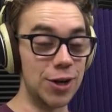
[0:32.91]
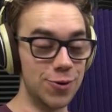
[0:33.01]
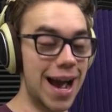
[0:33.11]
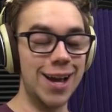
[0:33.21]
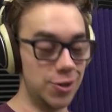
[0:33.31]

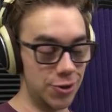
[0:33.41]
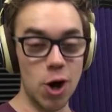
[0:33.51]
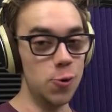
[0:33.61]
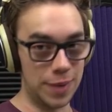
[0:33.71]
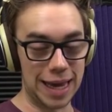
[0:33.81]
You guys
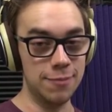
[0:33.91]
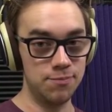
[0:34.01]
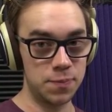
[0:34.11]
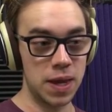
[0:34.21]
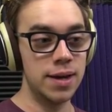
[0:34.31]
know me,
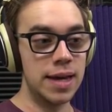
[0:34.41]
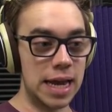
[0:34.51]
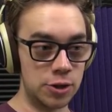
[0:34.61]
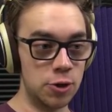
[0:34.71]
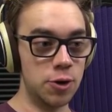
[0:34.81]

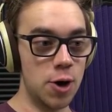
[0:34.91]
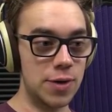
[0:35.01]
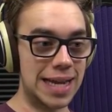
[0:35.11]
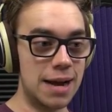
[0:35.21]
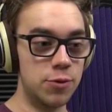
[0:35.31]
and you know
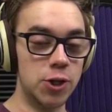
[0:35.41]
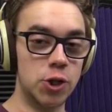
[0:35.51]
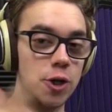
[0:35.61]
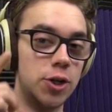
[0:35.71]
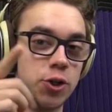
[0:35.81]
that I'm
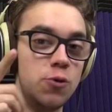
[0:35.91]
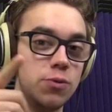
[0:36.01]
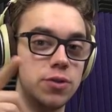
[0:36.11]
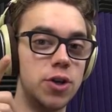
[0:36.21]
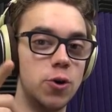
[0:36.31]
just good at
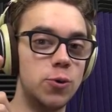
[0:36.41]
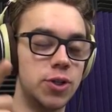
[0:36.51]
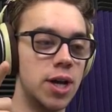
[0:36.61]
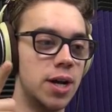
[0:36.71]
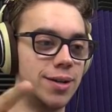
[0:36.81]
shooting the dudes,